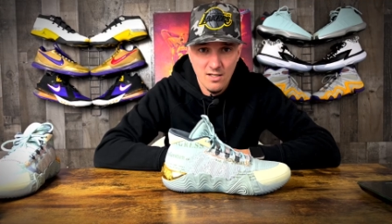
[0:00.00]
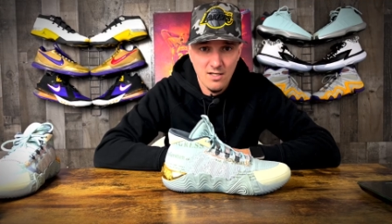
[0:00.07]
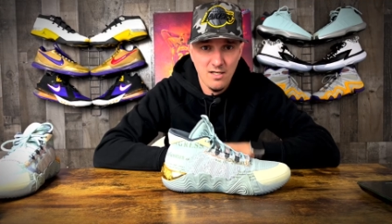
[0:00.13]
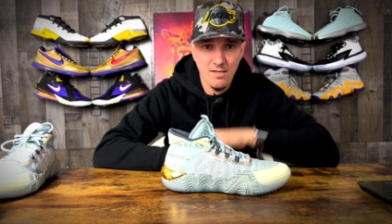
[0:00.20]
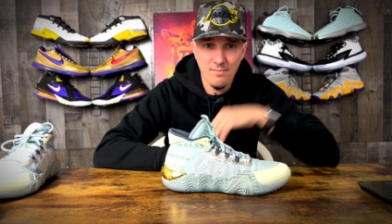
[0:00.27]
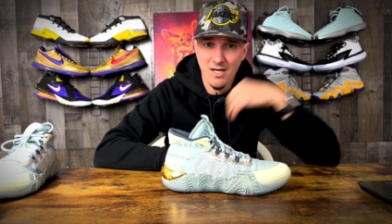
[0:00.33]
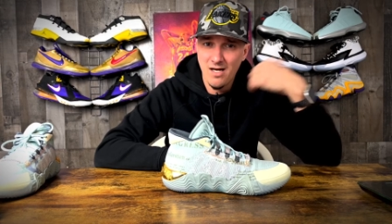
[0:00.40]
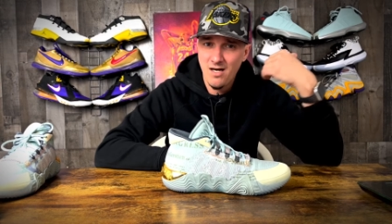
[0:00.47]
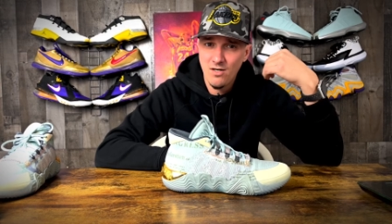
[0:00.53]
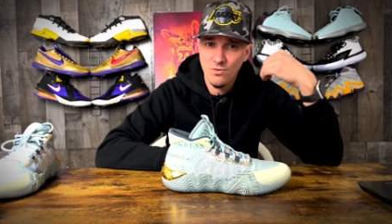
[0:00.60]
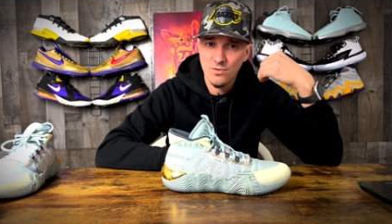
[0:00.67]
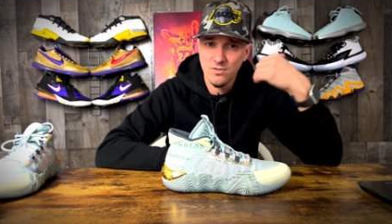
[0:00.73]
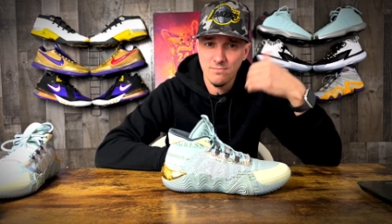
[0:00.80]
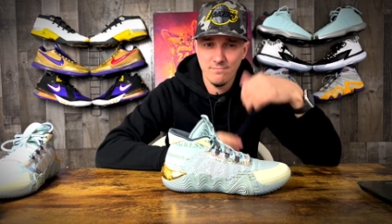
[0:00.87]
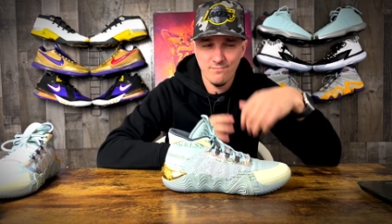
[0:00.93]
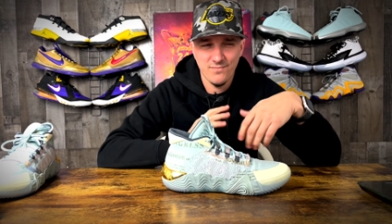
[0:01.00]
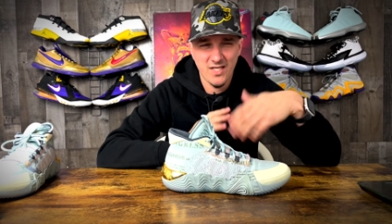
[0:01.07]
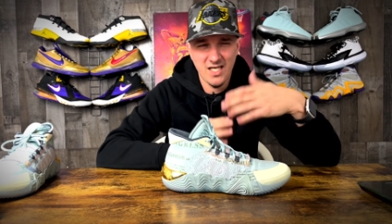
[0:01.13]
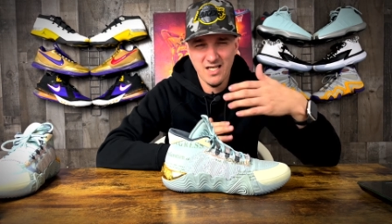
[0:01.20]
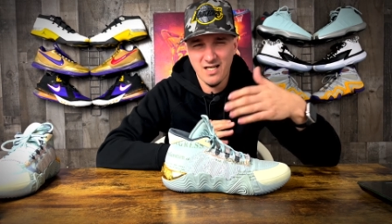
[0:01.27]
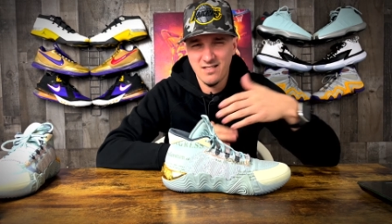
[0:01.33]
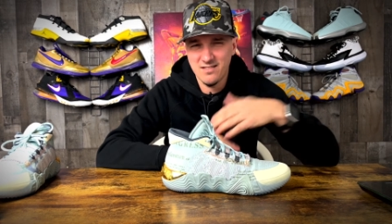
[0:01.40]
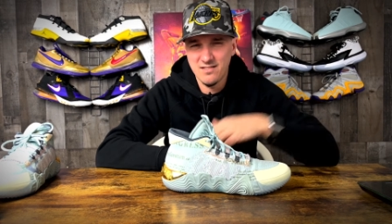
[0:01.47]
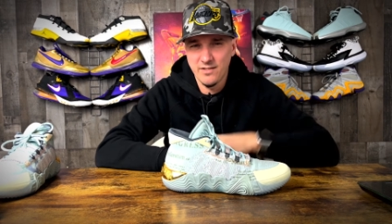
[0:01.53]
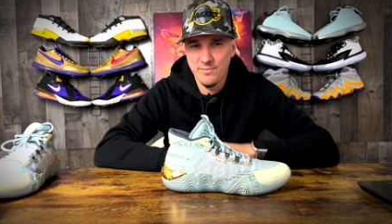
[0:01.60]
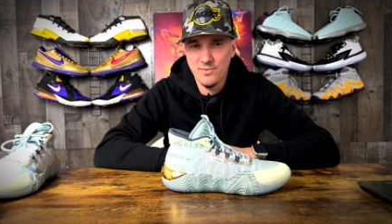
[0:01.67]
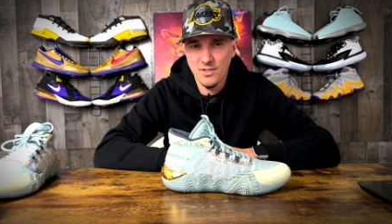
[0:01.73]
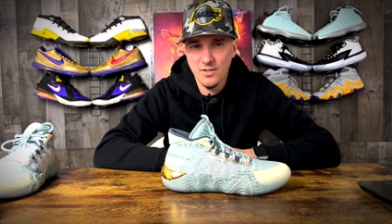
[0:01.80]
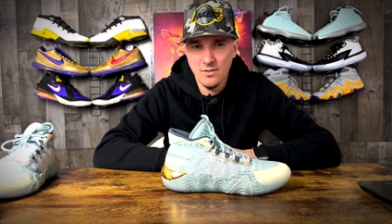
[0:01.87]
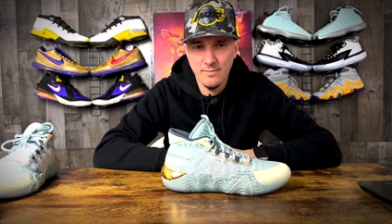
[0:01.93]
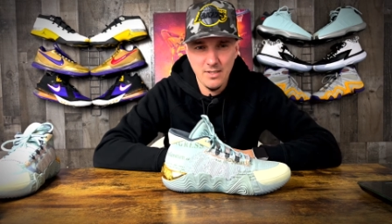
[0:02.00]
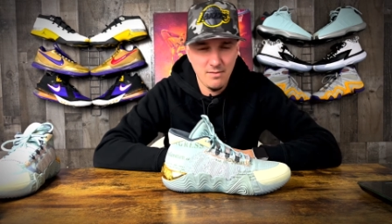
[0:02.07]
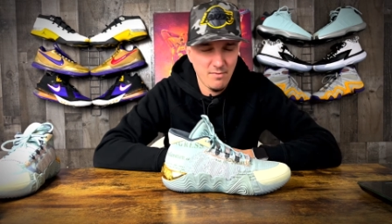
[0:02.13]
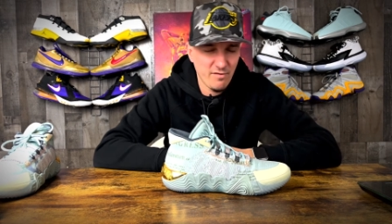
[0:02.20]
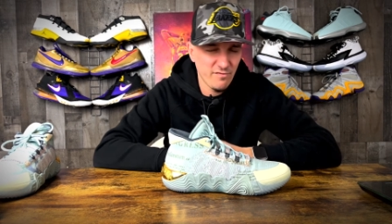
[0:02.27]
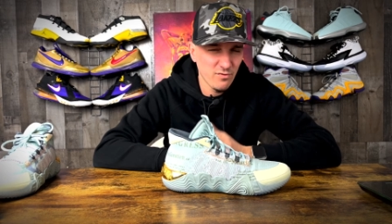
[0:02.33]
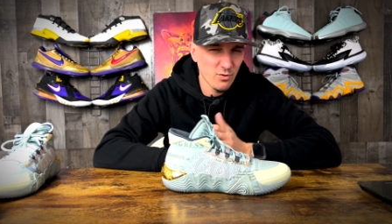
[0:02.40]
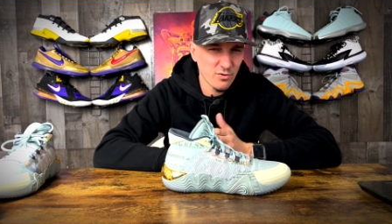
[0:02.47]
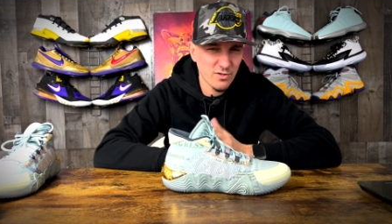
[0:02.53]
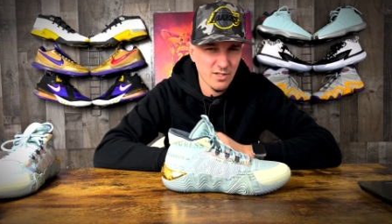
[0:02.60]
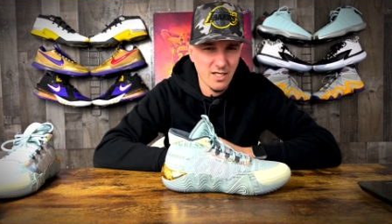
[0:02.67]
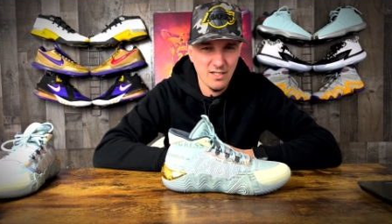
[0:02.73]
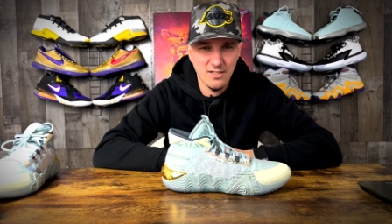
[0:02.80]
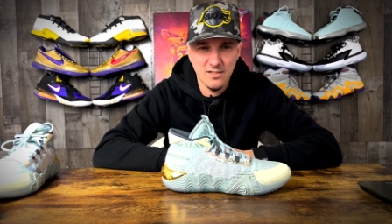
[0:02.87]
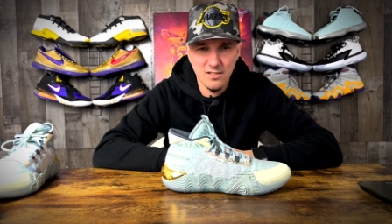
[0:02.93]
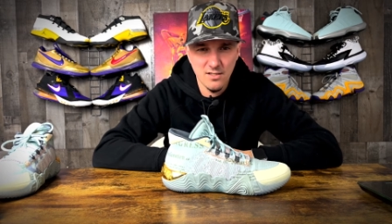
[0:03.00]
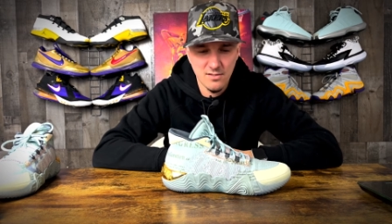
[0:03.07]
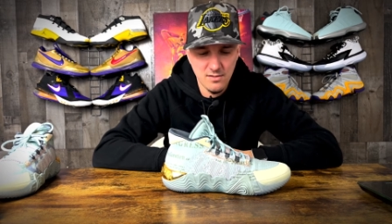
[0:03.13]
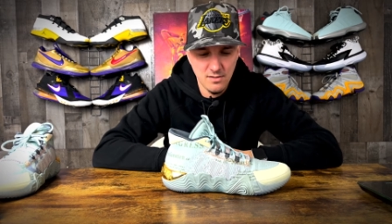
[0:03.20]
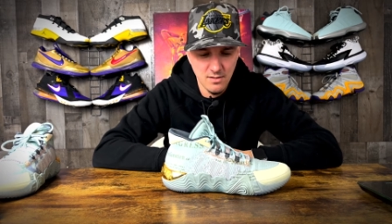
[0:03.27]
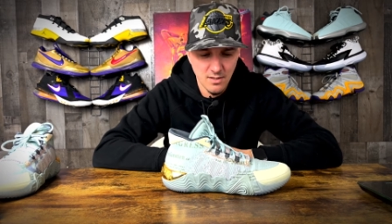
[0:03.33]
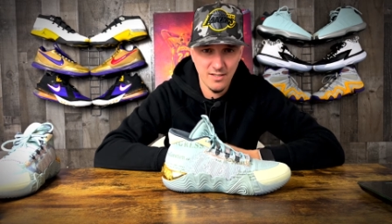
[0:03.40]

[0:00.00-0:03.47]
in my house it kind of slipped a little bit. My floors are kind of dusty.